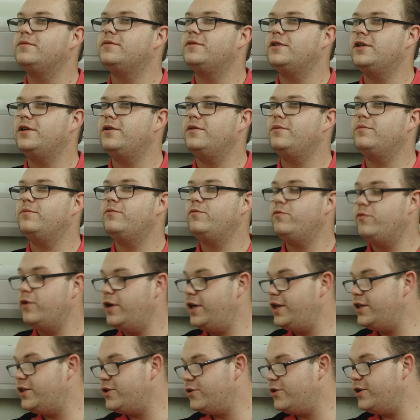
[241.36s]
So,
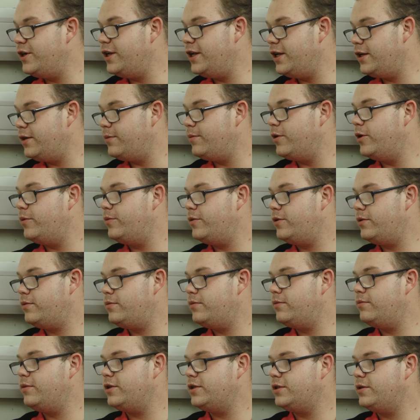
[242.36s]
really enjoying it at the moment,
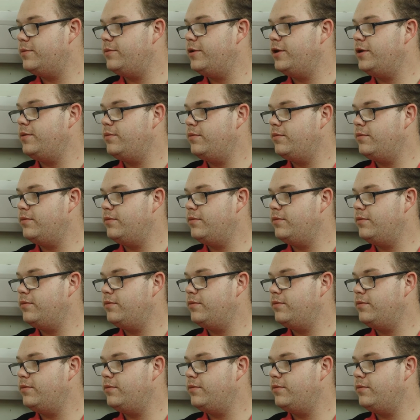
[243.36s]
I must admit.